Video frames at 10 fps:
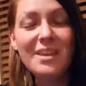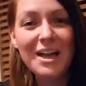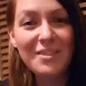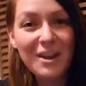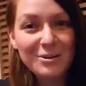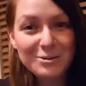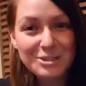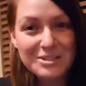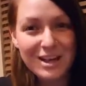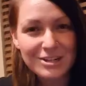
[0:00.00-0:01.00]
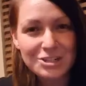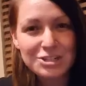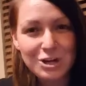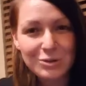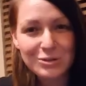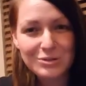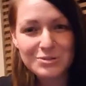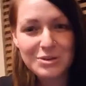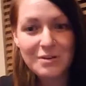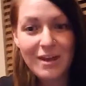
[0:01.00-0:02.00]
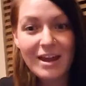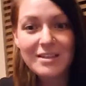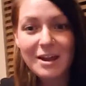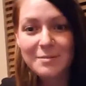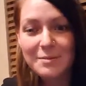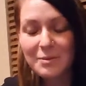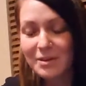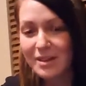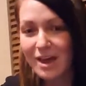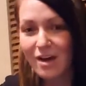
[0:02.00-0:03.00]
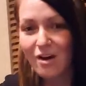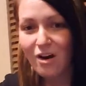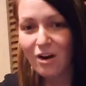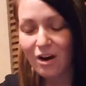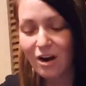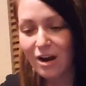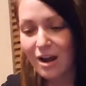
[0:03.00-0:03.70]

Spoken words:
I thought I would just kind of show you. So I've had a lot of people that are